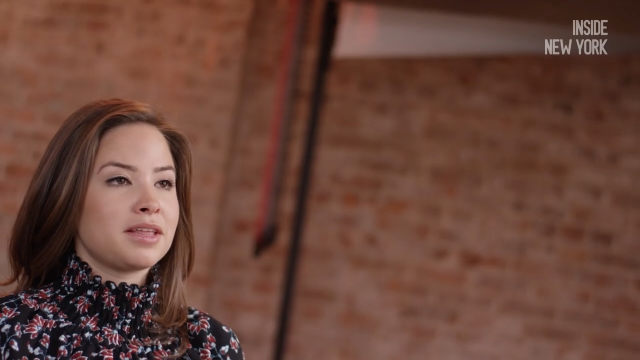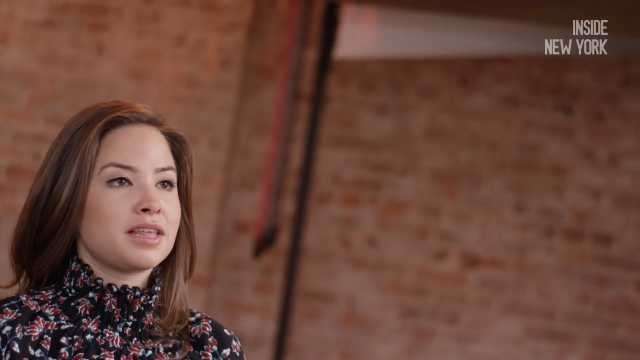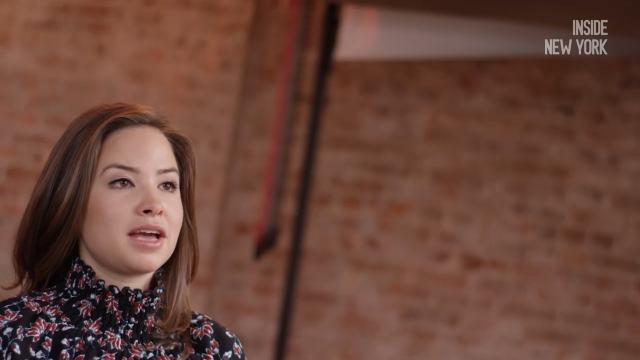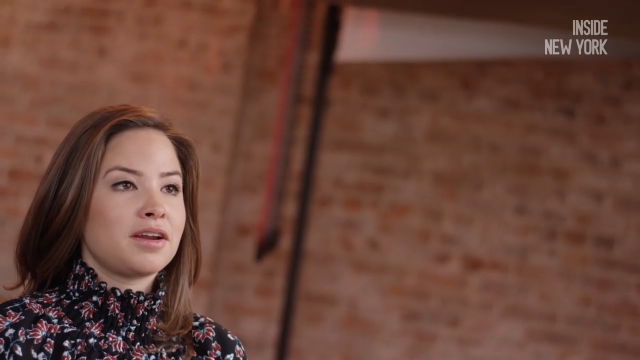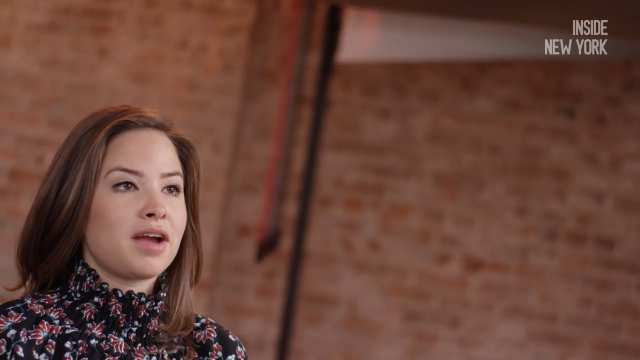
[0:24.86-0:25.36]
my
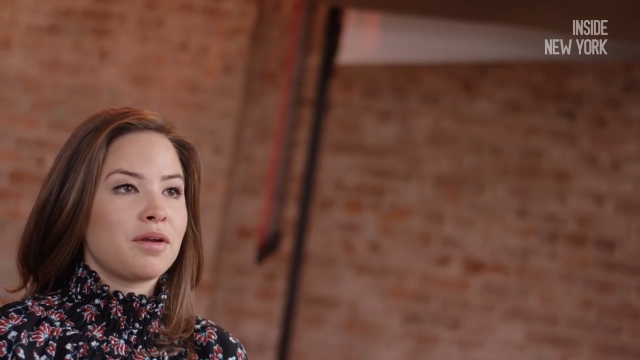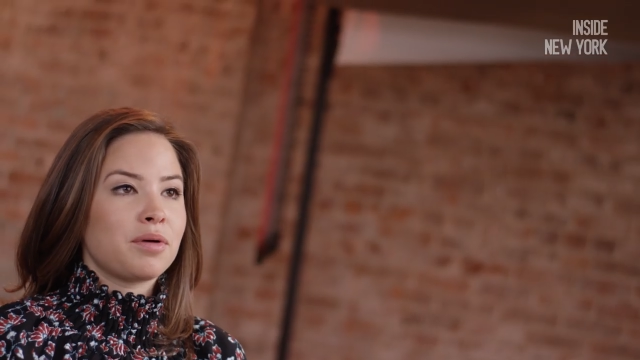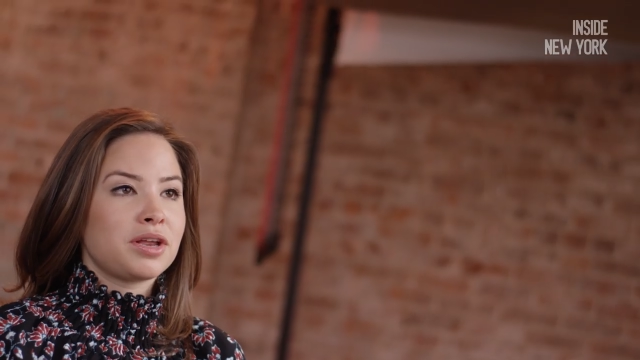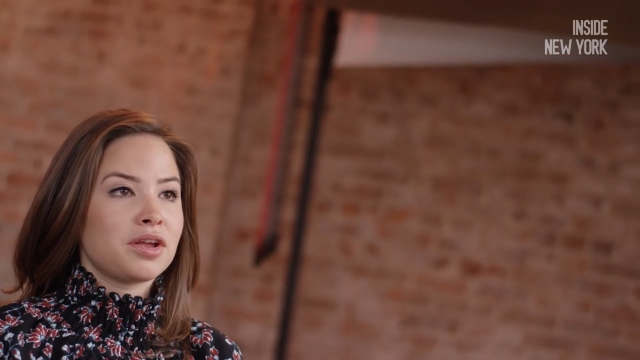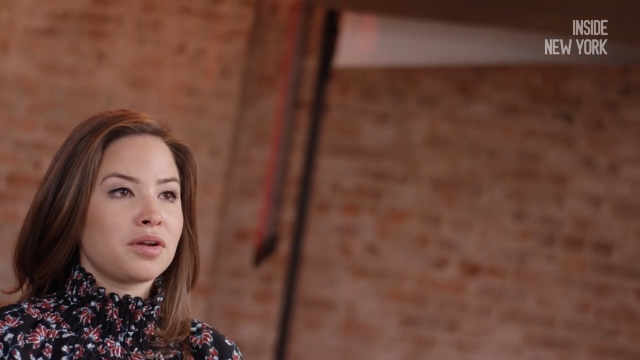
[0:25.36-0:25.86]
third year at
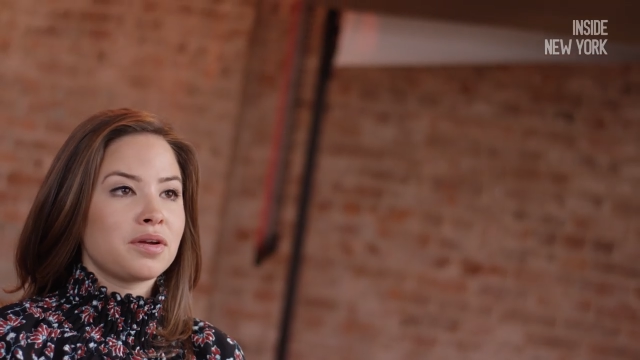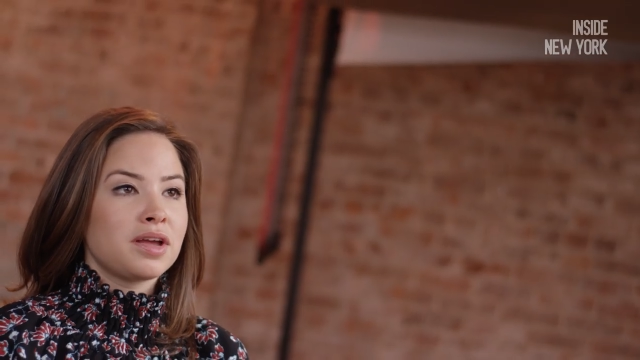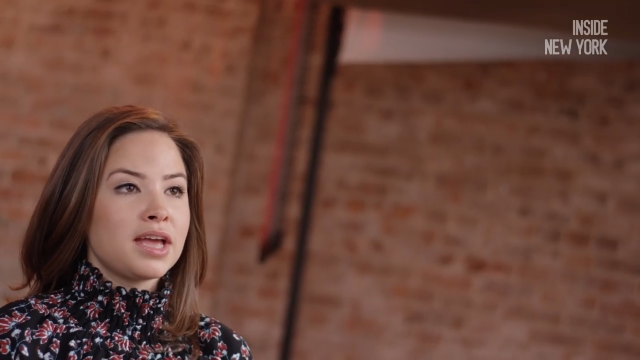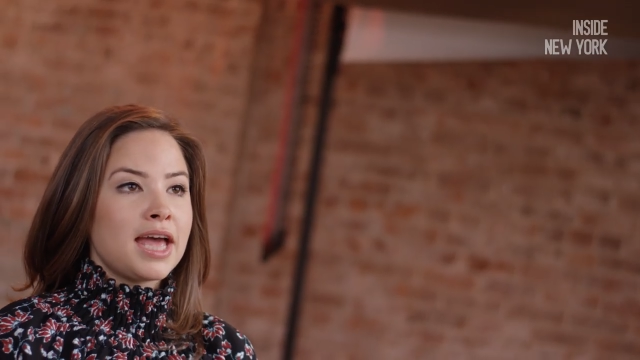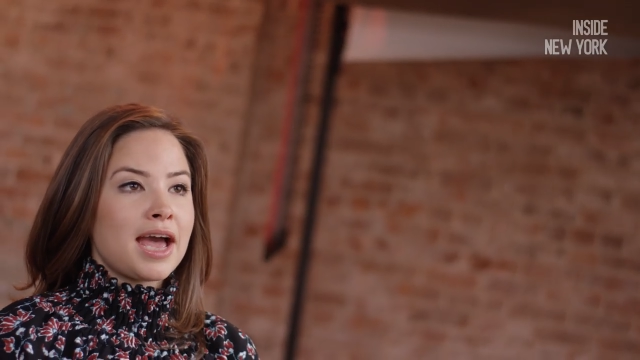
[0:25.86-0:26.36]
NYU,
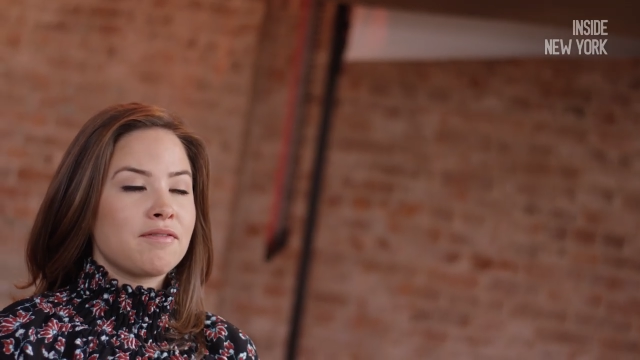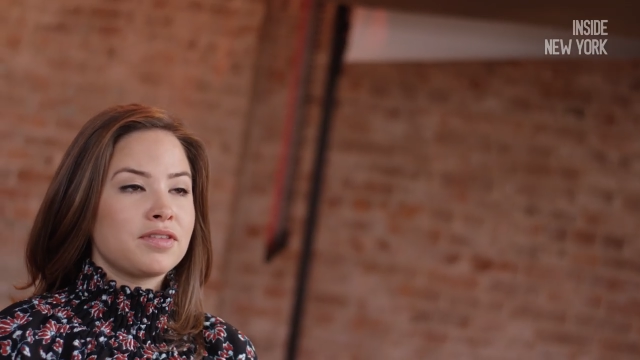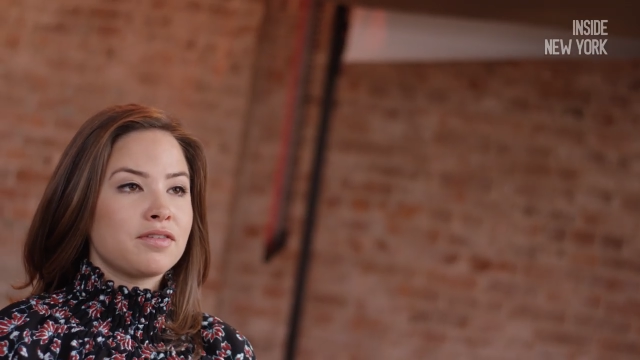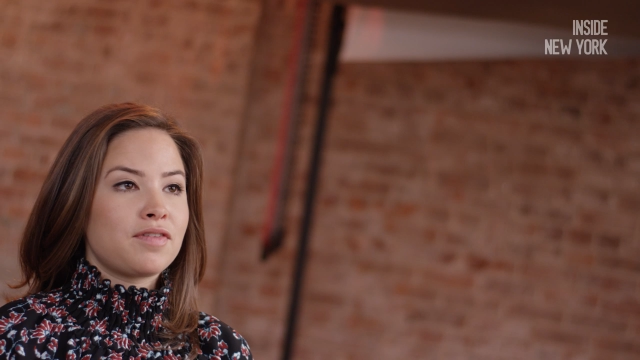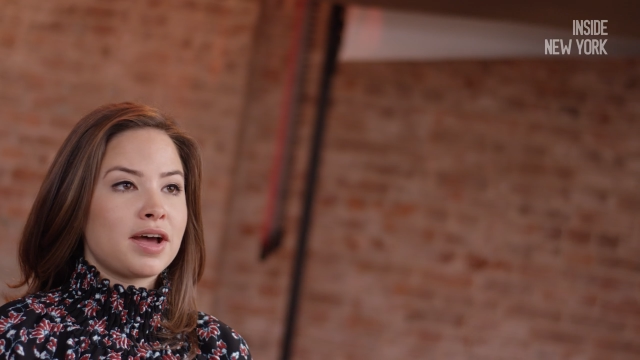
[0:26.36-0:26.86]
and
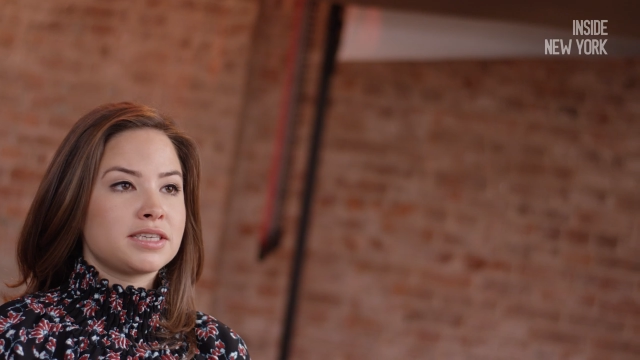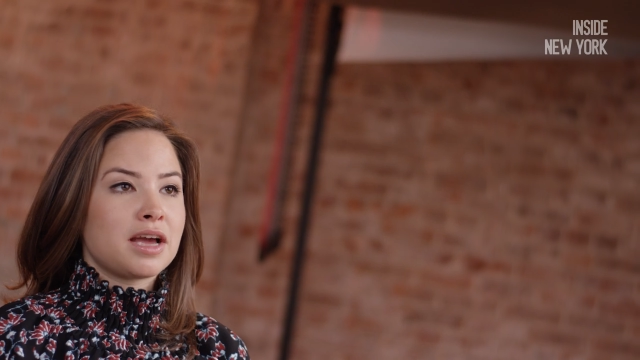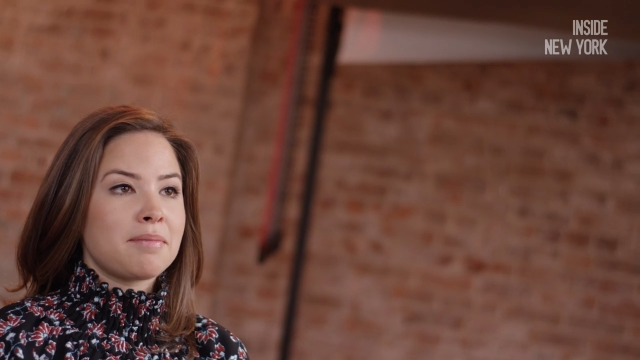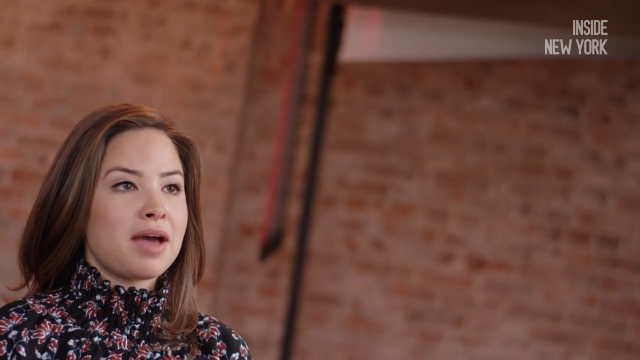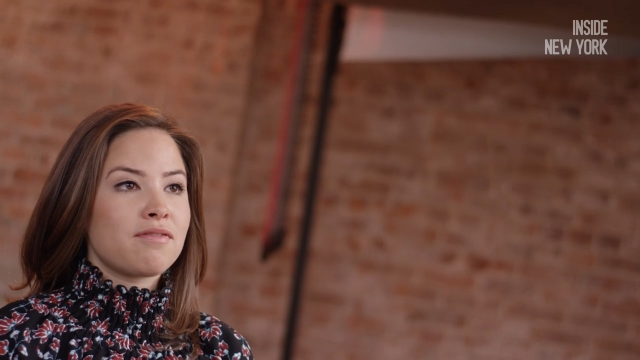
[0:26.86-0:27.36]
for the first
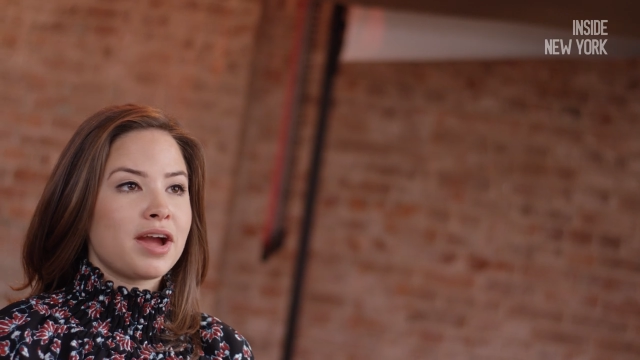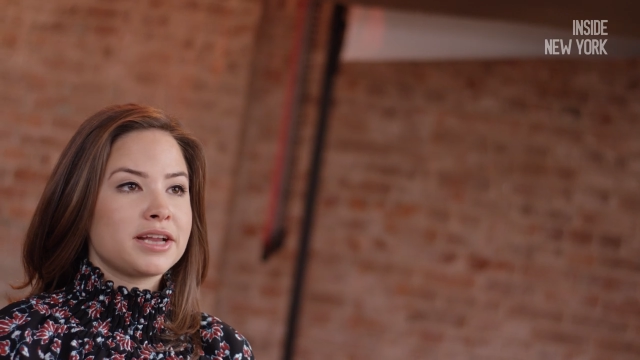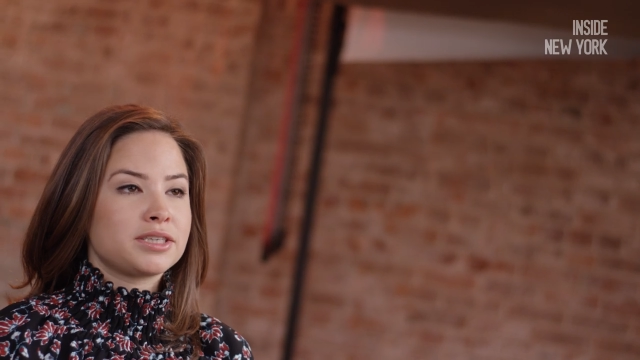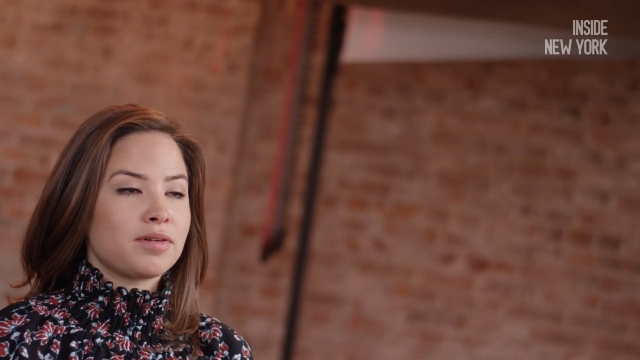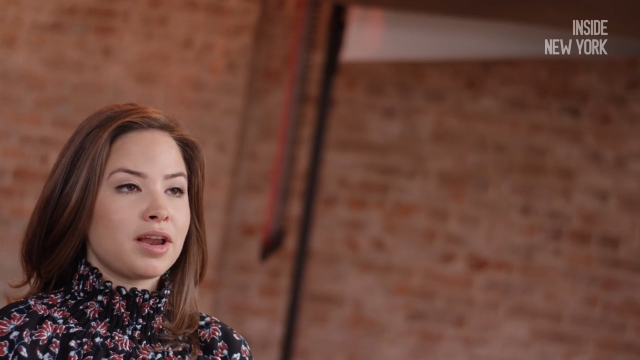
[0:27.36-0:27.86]
time ever I
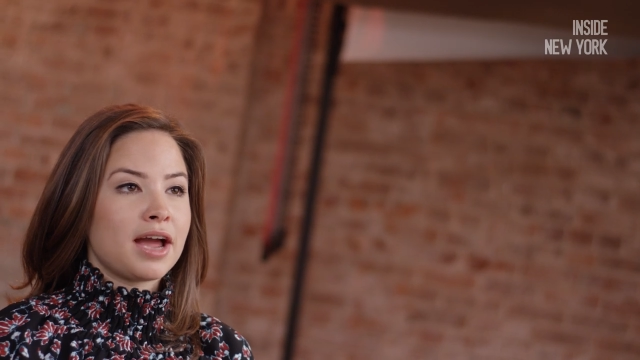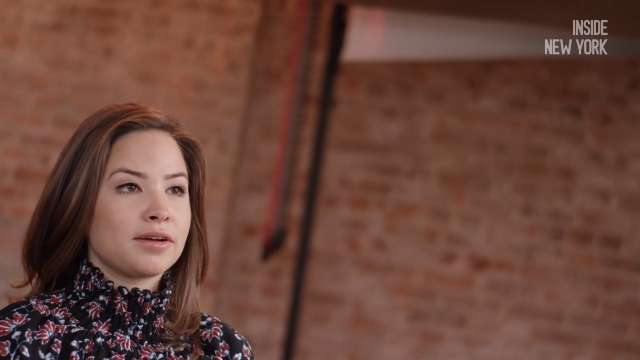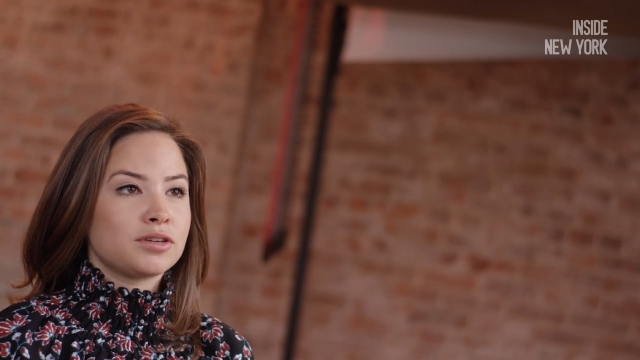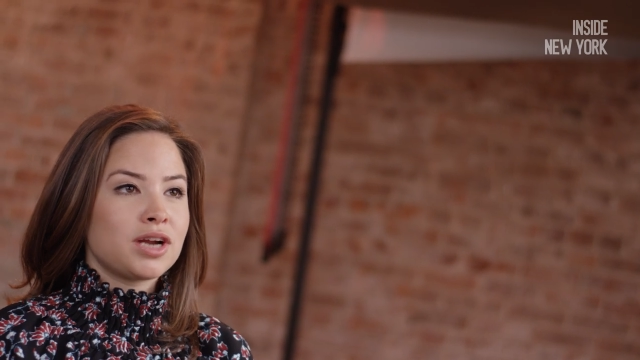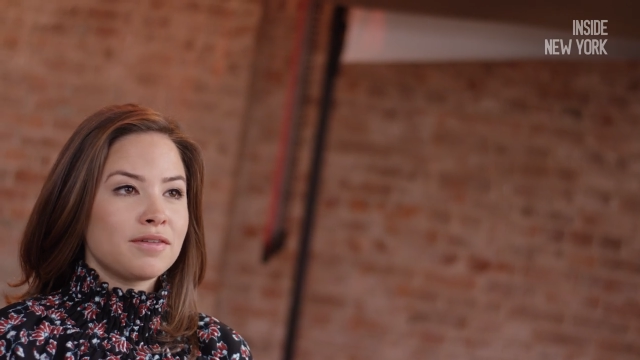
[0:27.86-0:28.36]
had to
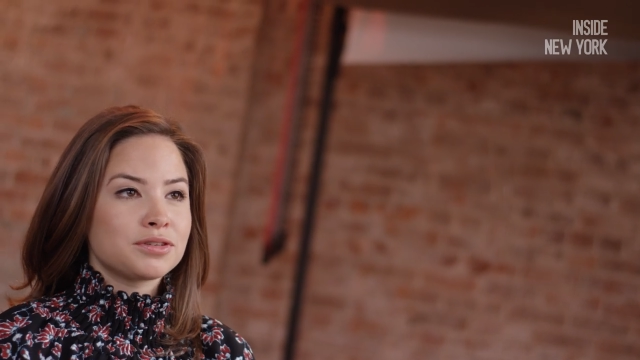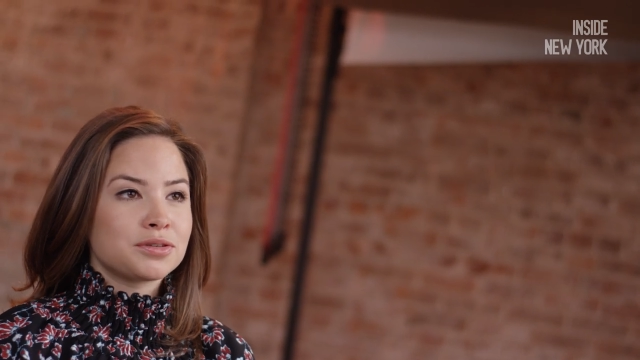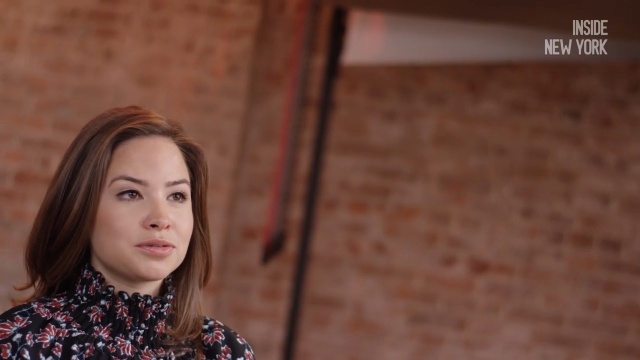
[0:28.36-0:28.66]
rely on travel